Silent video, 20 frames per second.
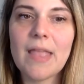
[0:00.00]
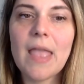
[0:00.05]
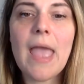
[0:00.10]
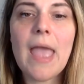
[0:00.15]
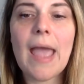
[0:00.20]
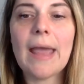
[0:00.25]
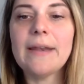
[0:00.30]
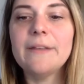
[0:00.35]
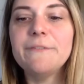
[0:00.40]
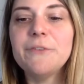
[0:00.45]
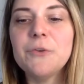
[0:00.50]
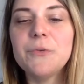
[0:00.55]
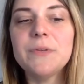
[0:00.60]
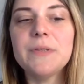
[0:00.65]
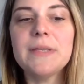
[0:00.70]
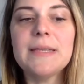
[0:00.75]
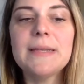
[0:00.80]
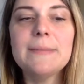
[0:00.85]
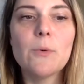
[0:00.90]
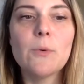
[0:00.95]
And if you
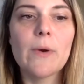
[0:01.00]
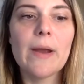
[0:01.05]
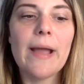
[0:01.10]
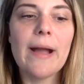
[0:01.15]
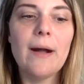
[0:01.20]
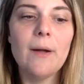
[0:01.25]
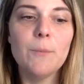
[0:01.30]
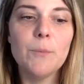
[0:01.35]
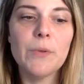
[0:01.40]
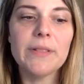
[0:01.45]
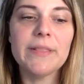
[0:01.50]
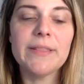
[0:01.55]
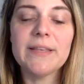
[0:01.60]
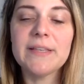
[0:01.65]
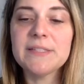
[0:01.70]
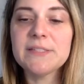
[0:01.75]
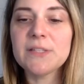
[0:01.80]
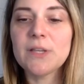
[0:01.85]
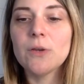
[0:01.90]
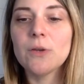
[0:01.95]
need more help with
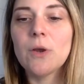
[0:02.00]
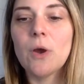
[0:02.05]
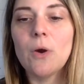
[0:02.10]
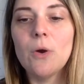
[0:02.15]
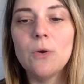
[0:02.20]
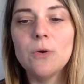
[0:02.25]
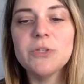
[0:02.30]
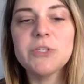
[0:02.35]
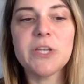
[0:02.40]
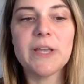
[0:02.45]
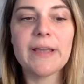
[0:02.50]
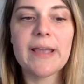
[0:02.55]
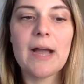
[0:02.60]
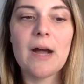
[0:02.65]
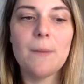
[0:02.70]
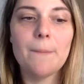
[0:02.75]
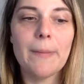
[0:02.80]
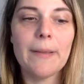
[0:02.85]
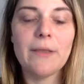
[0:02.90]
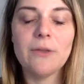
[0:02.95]
this, go check
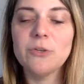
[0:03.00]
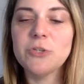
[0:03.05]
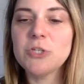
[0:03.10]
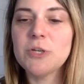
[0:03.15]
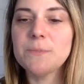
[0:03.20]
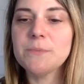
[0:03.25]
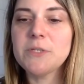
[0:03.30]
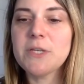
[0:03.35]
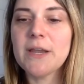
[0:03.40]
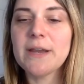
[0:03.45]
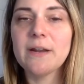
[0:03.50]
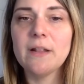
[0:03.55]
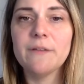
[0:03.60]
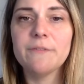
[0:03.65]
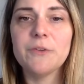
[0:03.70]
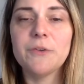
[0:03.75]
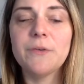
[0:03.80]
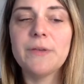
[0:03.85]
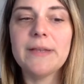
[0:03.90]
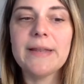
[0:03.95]
out my YouTube channel.
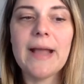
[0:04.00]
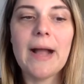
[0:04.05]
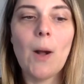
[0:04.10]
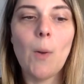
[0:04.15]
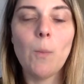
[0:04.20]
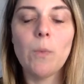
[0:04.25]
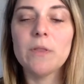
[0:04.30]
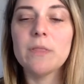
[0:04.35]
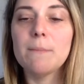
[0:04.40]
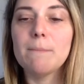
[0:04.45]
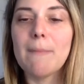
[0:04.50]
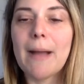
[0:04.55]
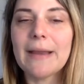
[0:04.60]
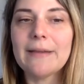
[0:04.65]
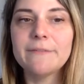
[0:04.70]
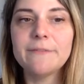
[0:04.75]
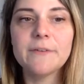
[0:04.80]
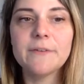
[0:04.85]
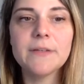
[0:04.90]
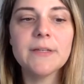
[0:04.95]
If you need help with
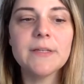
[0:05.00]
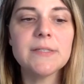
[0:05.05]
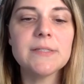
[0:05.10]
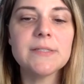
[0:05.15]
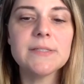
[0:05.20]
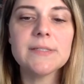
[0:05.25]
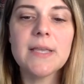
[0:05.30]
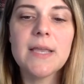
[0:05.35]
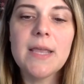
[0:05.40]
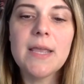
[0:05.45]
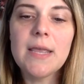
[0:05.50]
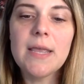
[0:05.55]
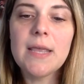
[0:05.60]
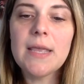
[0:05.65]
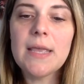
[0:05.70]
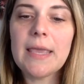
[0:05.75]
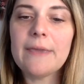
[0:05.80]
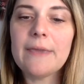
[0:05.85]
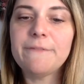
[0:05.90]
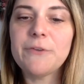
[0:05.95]
mindfulness,
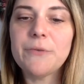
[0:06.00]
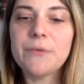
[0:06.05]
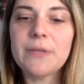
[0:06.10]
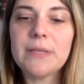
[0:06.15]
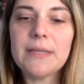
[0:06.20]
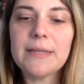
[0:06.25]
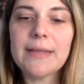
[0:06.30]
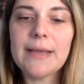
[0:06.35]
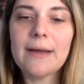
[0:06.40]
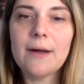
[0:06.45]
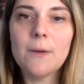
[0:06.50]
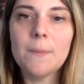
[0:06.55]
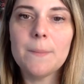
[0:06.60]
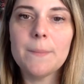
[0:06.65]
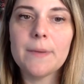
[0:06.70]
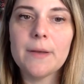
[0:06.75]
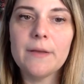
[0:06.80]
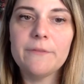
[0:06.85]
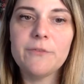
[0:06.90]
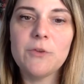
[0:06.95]
if you need help,
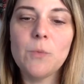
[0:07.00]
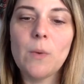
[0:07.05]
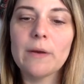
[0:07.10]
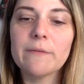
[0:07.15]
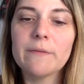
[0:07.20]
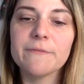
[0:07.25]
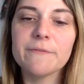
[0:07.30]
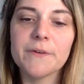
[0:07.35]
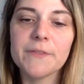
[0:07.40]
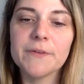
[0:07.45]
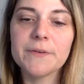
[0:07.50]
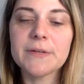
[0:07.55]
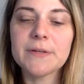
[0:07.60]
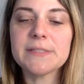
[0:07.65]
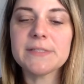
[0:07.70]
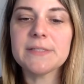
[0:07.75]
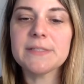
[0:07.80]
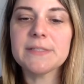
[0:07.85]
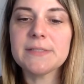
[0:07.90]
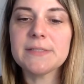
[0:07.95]
if you want further
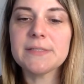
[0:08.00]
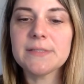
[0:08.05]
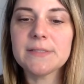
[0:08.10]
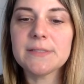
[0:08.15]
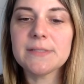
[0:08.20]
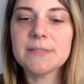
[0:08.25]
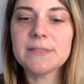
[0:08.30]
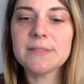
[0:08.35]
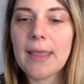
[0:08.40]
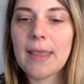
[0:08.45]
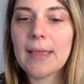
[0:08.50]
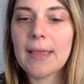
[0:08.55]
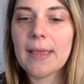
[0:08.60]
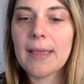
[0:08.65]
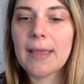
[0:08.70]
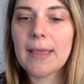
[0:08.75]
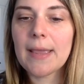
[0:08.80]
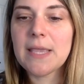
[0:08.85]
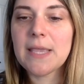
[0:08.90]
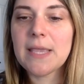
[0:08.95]
assistance, I
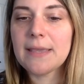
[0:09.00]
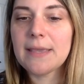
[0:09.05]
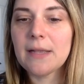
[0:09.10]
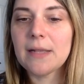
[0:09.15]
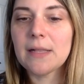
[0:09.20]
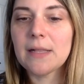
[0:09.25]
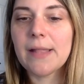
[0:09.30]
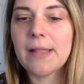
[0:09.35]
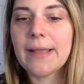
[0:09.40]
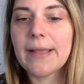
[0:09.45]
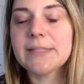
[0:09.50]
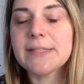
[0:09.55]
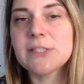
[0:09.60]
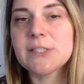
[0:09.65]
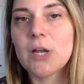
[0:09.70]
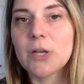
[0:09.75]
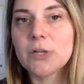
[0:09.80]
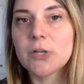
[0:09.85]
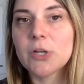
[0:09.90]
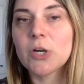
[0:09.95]
am taking clients
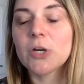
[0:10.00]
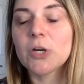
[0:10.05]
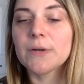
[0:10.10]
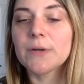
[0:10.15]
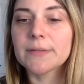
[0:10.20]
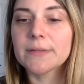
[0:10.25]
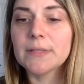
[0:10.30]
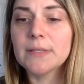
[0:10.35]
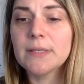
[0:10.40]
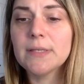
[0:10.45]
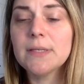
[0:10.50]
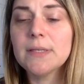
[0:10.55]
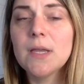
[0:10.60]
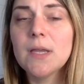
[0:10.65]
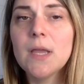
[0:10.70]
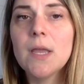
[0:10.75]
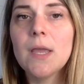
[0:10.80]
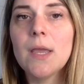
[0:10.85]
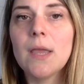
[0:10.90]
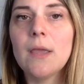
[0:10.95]
on currently.
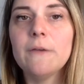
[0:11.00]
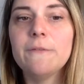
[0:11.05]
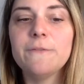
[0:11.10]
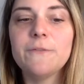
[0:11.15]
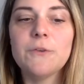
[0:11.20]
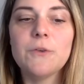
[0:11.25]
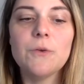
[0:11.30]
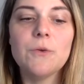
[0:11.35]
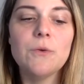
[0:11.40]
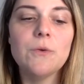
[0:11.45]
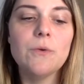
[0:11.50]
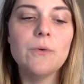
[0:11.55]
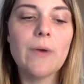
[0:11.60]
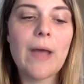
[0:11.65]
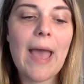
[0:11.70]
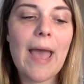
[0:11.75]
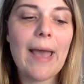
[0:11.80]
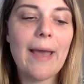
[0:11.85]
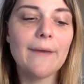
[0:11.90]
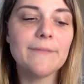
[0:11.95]
If you
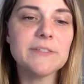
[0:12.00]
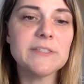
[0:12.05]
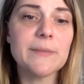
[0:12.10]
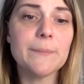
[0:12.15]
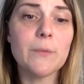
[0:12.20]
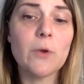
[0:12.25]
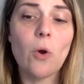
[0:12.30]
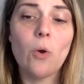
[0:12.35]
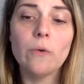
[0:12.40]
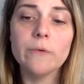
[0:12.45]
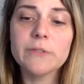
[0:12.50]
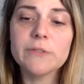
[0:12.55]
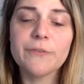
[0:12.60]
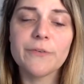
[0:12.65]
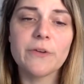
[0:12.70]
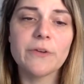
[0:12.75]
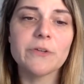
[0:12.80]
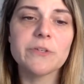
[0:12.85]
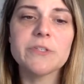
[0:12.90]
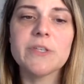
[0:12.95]
have some goals for
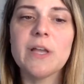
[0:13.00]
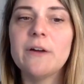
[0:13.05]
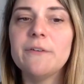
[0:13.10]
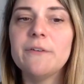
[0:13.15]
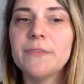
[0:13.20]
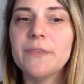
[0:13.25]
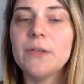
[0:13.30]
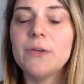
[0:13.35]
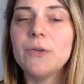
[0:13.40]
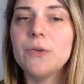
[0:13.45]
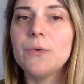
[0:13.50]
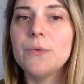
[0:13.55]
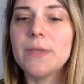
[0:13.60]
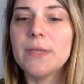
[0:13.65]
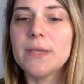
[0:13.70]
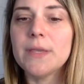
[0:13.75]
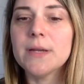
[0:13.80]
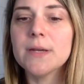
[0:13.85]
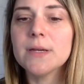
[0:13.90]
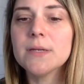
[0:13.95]
yourself in the new
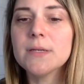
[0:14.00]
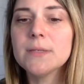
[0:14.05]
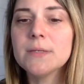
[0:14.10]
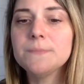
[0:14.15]
year,